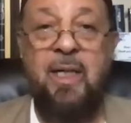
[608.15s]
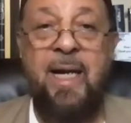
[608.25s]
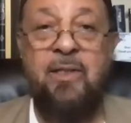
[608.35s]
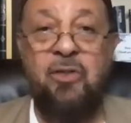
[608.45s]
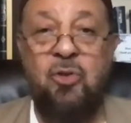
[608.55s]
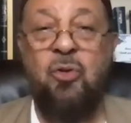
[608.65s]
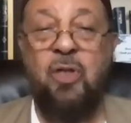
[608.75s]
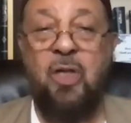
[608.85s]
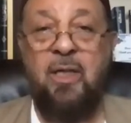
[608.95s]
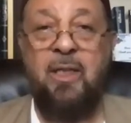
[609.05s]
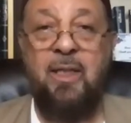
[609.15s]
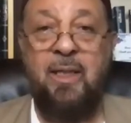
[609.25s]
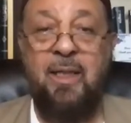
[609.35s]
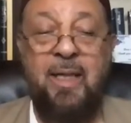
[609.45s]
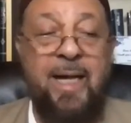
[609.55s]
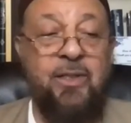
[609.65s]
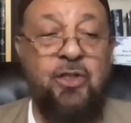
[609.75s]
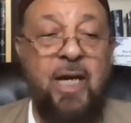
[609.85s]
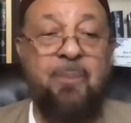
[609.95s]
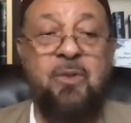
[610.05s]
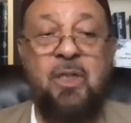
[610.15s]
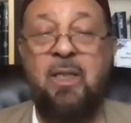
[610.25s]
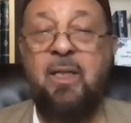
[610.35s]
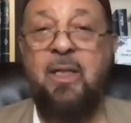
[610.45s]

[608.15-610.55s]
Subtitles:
a surah, a chapter,